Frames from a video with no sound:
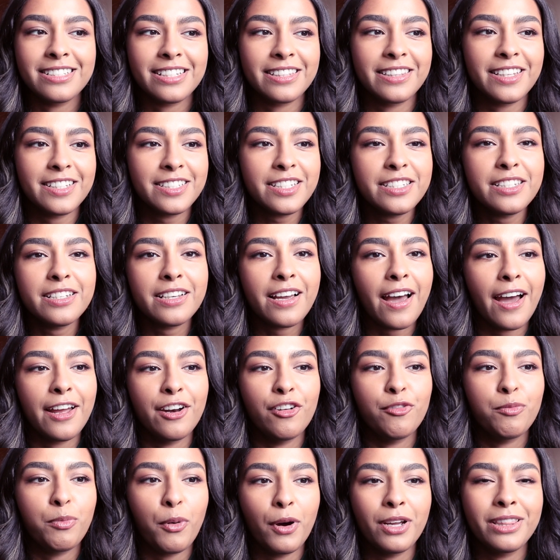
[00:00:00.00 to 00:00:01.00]
this is a kind
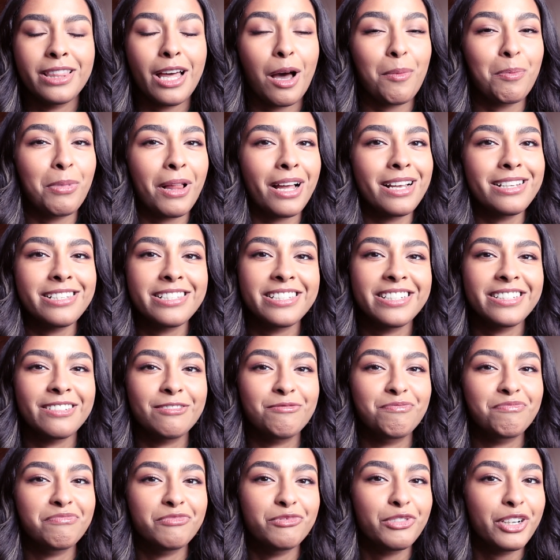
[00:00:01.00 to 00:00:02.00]
of point that applies
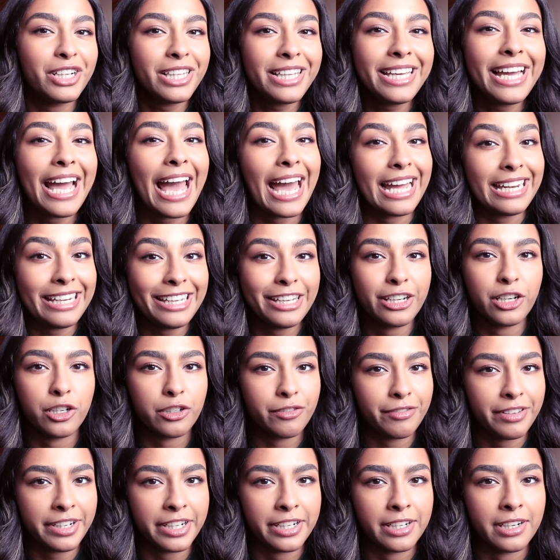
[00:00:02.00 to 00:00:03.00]
to really any
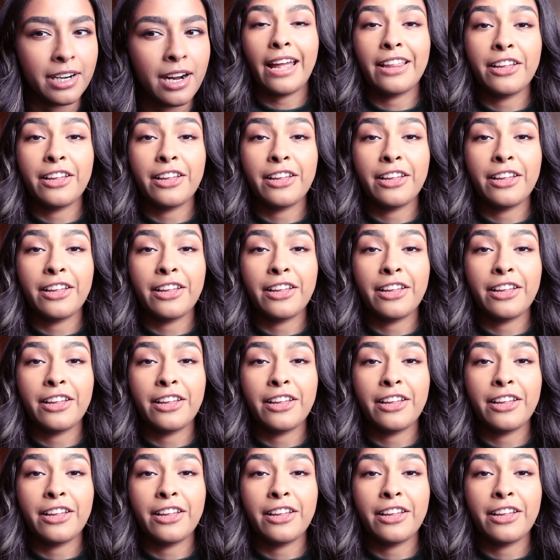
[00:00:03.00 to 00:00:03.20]
career.